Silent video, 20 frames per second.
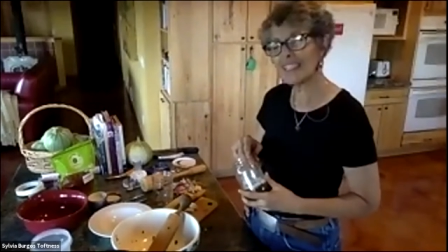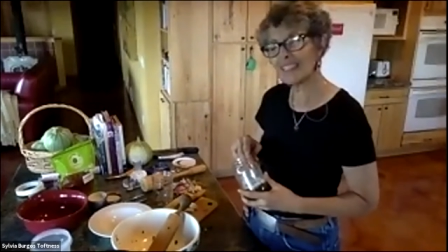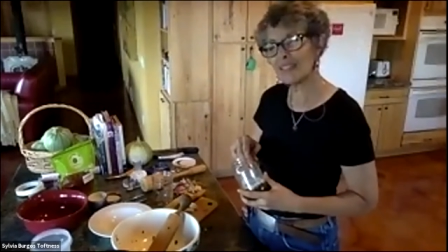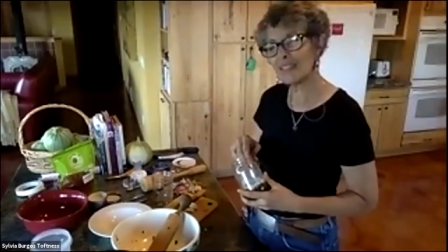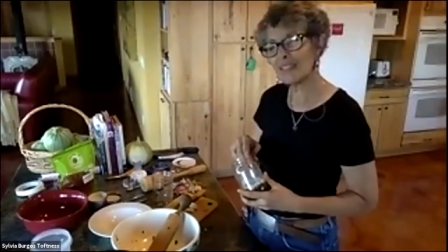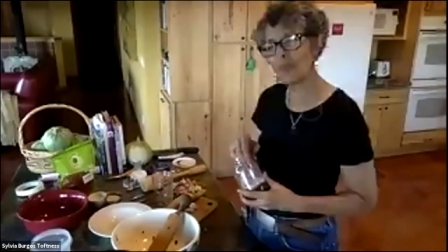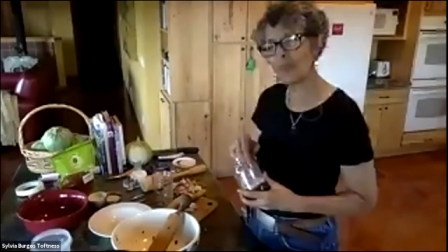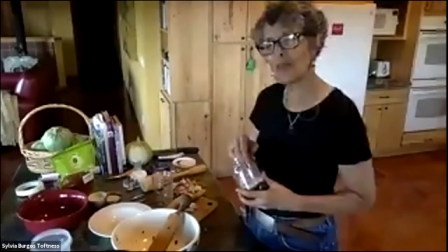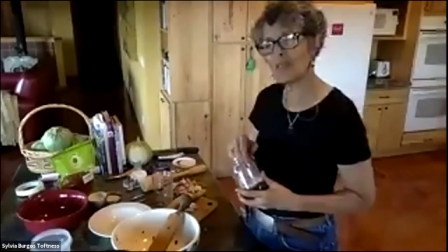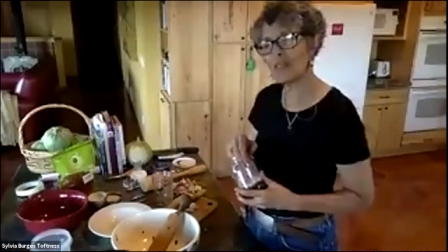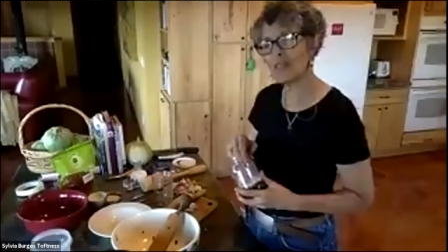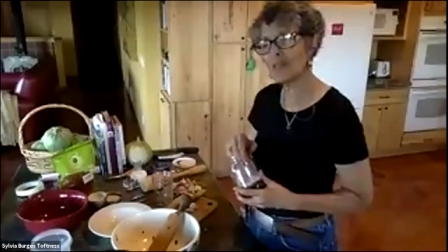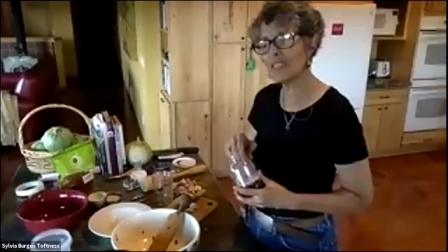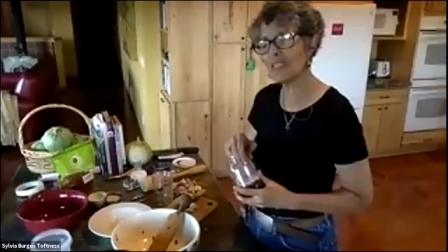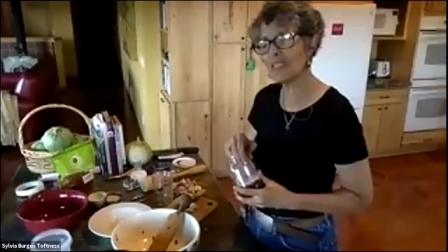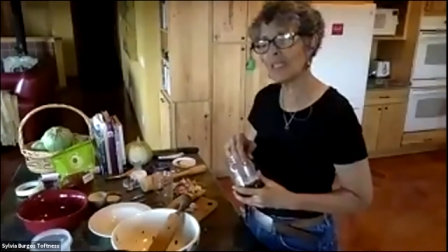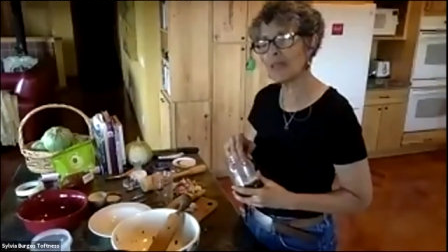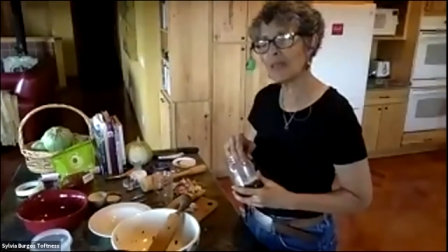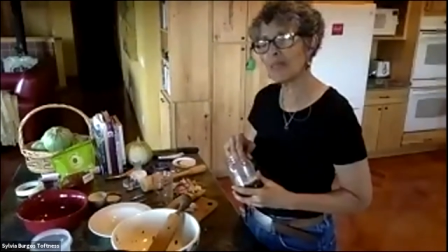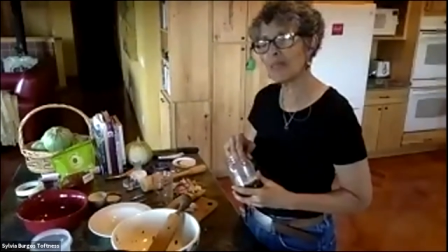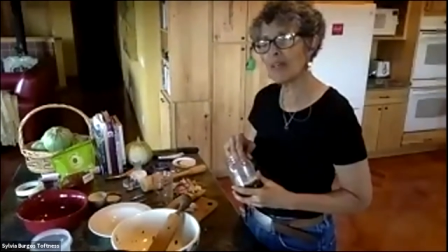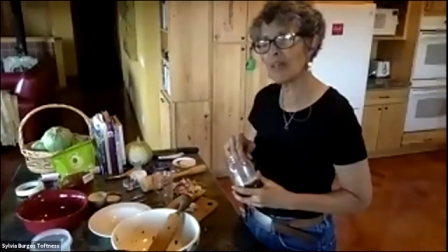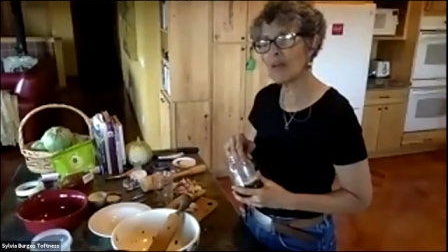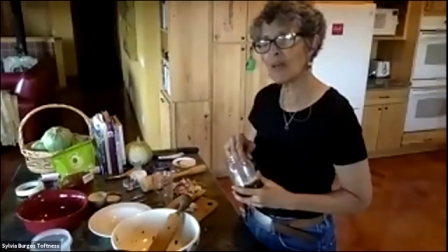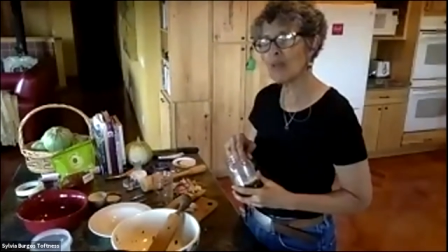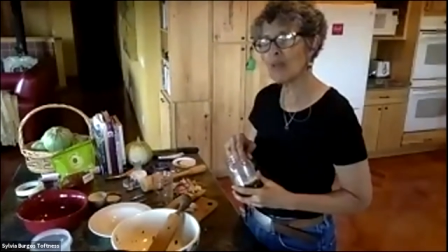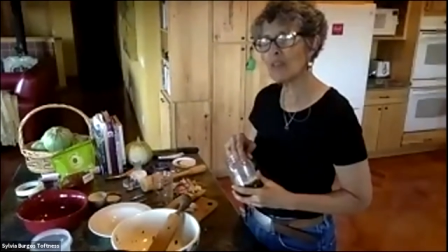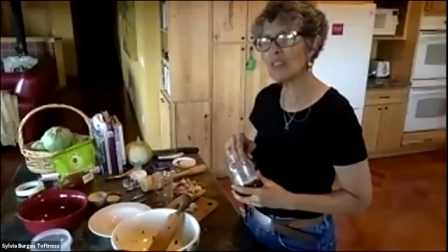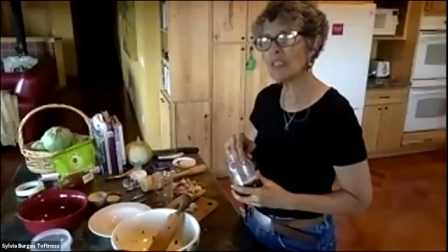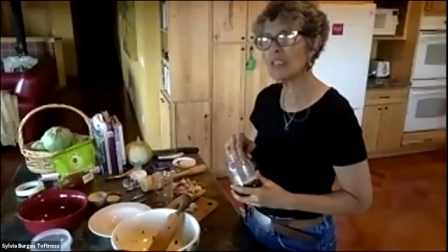well, let's see, I
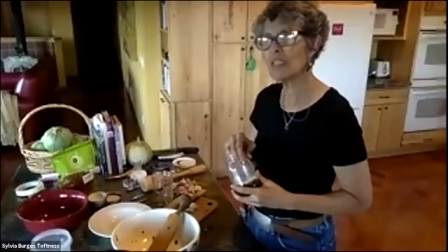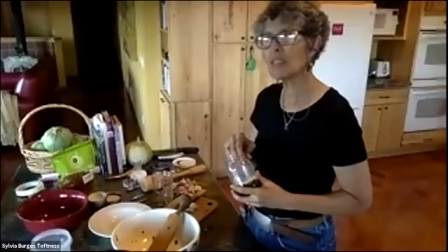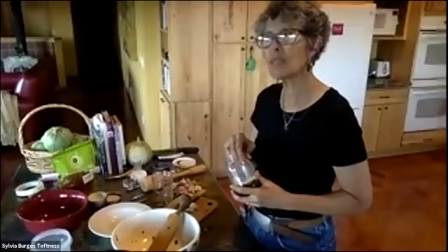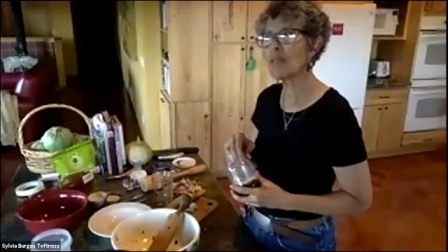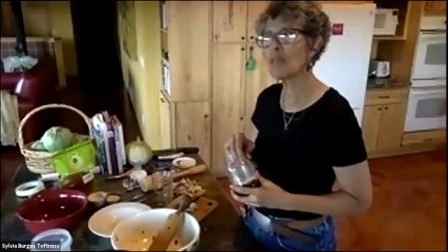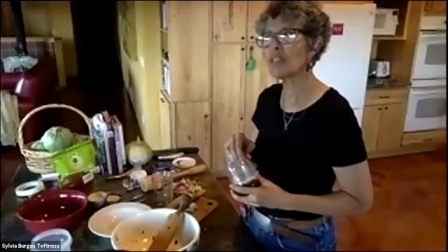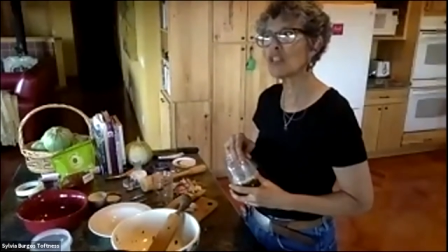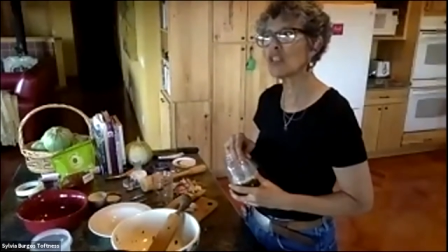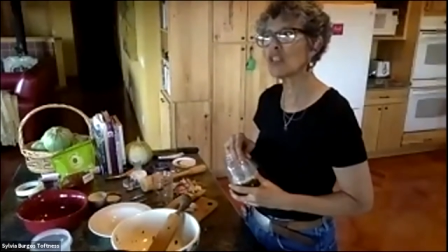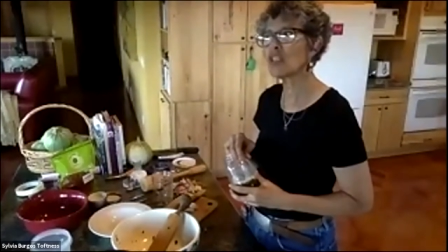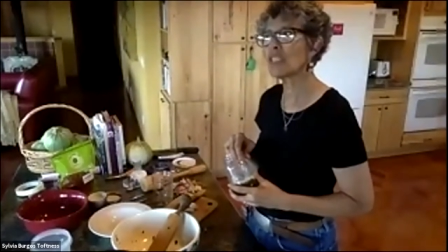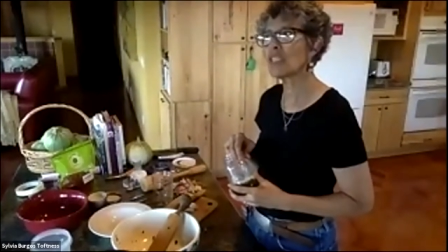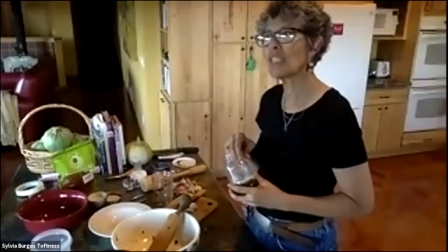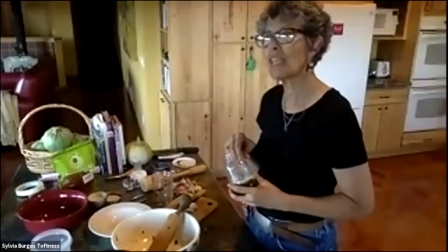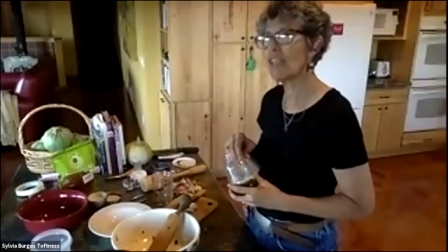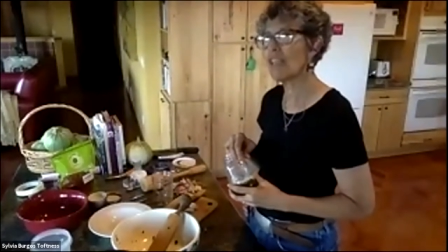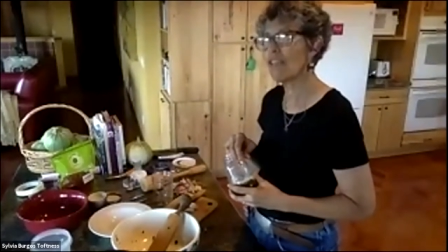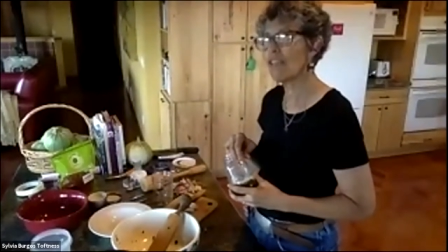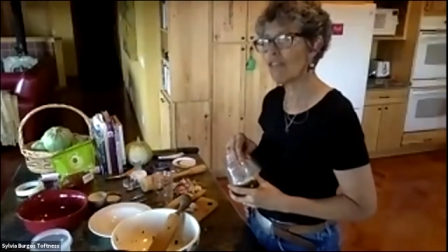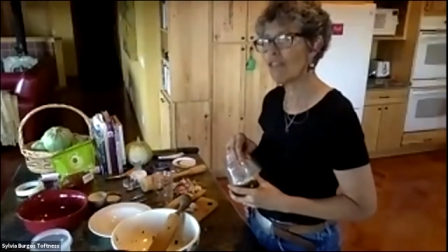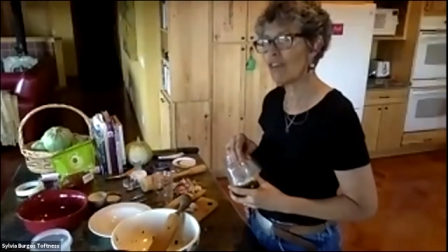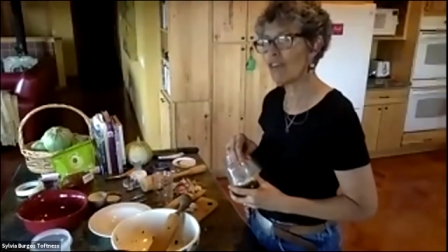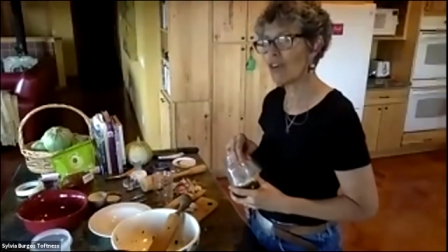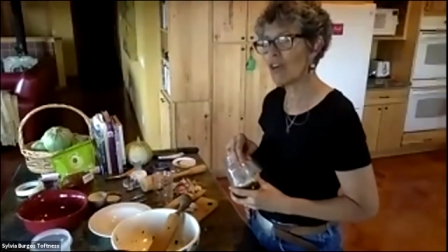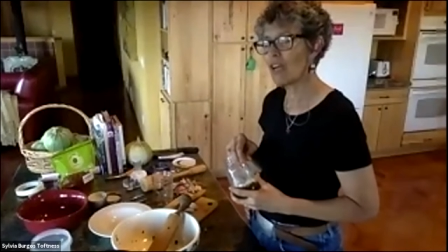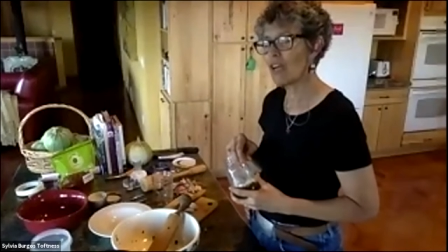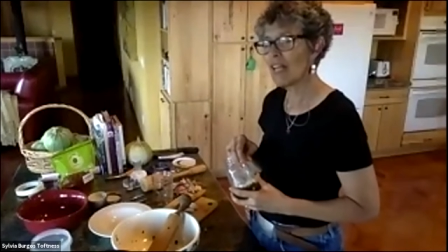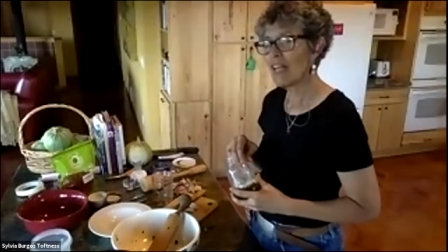wouldn't say it's much safer,